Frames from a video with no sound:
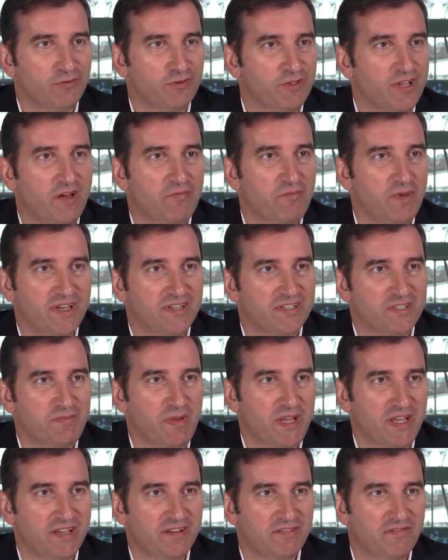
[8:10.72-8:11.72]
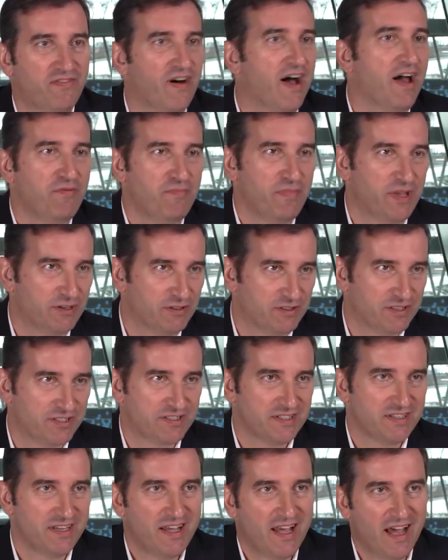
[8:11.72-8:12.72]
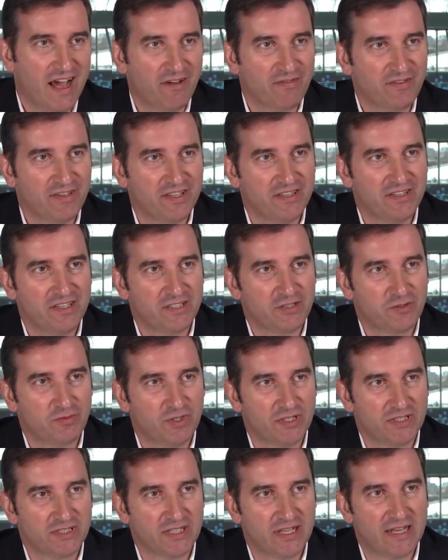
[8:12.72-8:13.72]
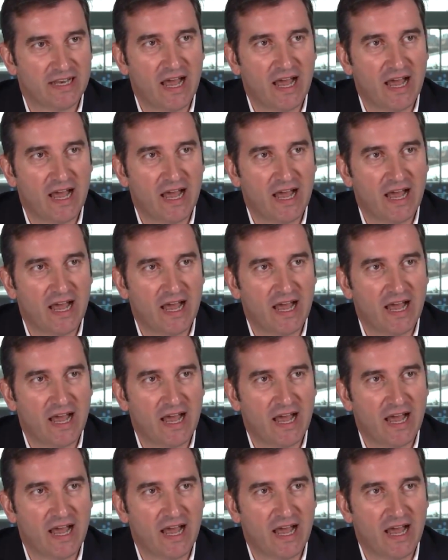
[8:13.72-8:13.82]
Soriano, formerly Barcelona's general manager,